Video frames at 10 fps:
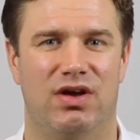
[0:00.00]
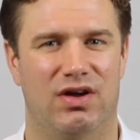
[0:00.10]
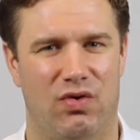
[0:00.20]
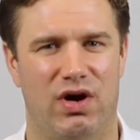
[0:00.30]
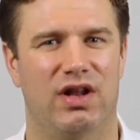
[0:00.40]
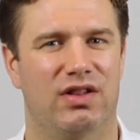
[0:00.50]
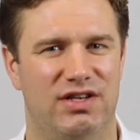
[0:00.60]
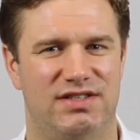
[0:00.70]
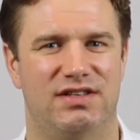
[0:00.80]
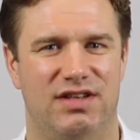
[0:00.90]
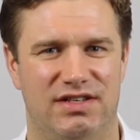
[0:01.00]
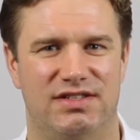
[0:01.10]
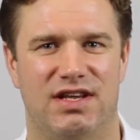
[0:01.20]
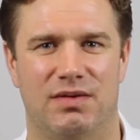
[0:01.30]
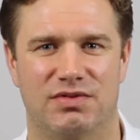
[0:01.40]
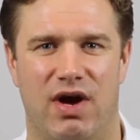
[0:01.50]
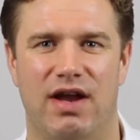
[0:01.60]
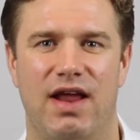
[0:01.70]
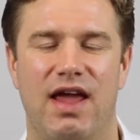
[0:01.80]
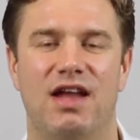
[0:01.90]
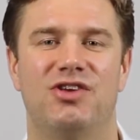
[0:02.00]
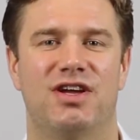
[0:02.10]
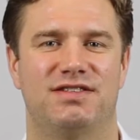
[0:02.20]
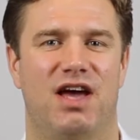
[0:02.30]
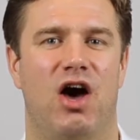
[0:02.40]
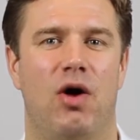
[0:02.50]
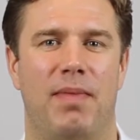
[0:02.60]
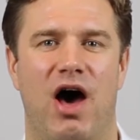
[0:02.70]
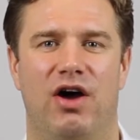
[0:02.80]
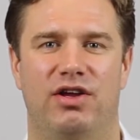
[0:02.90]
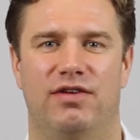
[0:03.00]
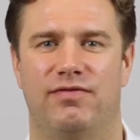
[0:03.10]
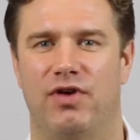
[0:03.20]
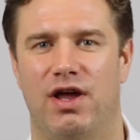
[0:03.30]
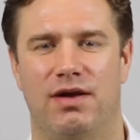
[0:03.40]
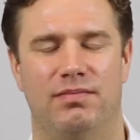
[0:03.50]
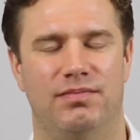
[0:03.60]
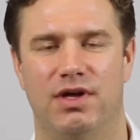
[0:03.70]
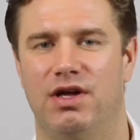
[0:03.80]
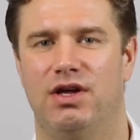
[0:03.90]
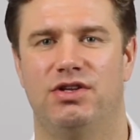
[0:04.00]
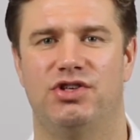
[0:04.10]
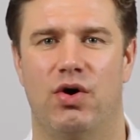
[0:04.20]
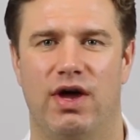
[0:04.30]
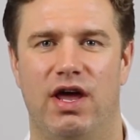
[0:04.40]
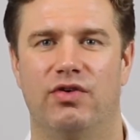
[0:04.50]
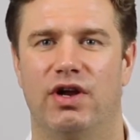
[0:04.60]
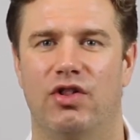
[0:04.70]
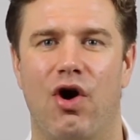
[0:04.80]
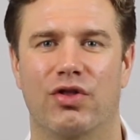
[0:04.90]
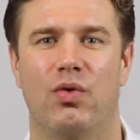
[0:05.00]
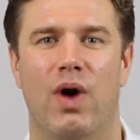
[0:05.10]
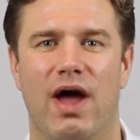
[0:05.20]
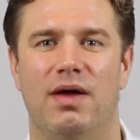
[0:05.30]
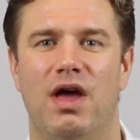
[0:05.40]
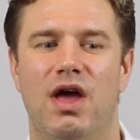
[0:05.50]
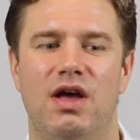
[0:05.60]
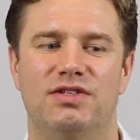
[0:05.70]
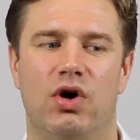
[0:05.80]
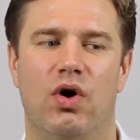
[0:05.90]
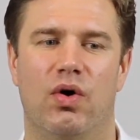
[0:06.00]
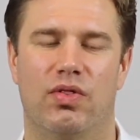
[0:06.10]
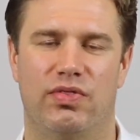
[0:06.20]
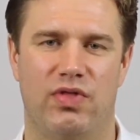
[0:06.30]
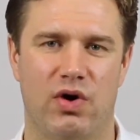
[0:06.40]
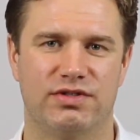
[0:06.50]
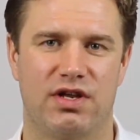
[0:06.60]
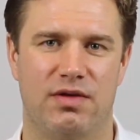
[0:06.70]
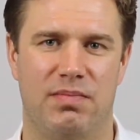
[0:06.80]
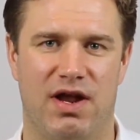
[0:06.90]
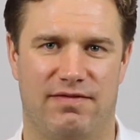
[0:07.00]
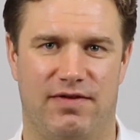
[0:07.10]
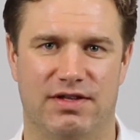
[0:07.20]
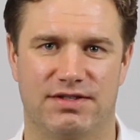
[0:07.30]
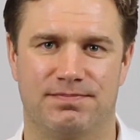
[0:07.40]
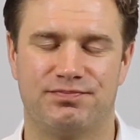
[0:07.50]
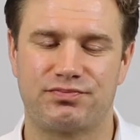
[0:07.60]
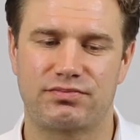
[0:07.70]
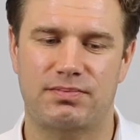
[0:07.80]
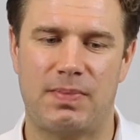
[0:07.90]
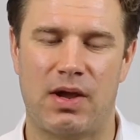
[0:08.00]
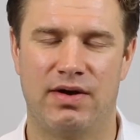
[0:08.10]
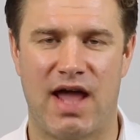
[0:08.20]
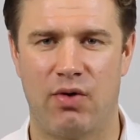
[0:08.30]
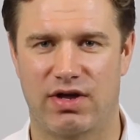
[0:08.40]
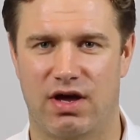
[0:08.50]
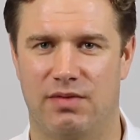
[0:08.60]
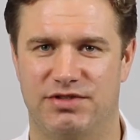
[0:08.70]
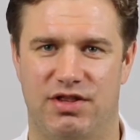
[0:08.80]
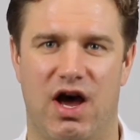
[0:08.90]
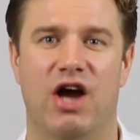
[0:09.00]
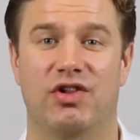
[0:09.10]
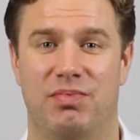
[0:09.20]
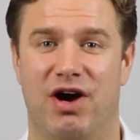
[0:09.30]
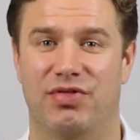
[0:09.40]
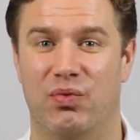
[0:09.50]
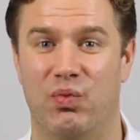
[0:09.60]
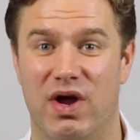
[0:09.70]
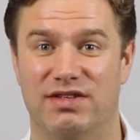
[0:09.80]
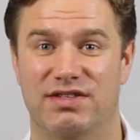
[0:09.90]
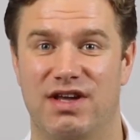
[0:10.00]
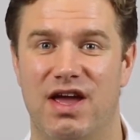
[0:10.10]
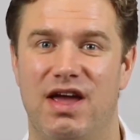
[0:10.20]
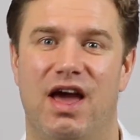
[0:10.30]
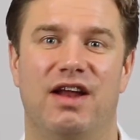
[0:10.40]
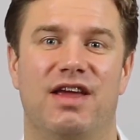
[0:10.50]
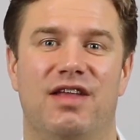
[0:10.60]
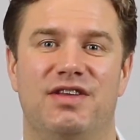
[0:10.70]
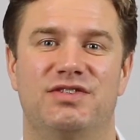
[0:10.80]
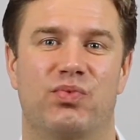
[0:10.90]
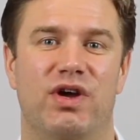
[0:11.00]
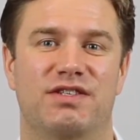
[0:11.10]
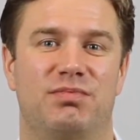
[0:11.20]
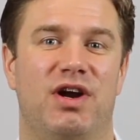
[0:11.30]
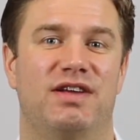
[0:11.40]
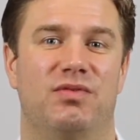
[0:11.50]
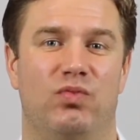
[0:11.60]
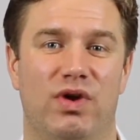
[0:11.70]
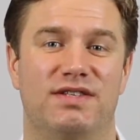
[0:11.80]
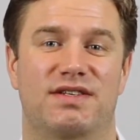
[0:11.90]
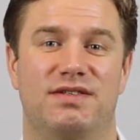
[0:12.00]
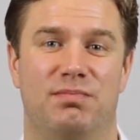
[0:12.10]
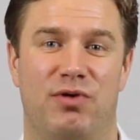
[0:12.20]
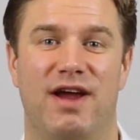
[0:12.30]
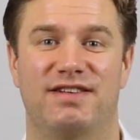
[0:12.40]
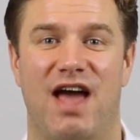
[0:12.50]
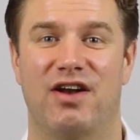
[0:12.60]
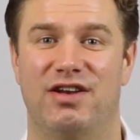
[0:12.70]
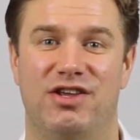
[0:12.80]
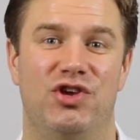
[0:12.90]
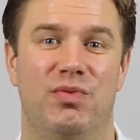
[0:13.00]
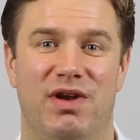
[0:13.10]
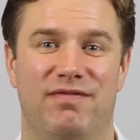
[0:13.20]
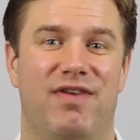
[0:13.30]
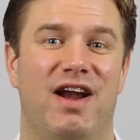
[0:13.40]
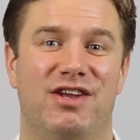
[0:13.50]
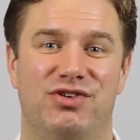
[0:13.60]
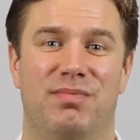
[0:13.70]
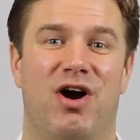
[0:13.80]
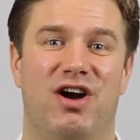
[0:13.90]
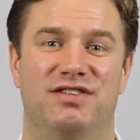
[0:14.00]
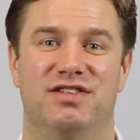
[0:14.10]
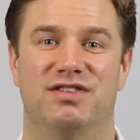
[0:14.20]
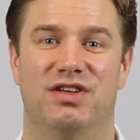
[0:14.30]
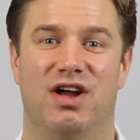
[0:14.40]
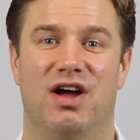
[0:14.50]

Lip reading: or at least it seems, right? And you get to help out your friend Joe Henry along the way. So those are the benefits. Now we come to the ugly part, the risk. And again, these risks break down into human and financial parts as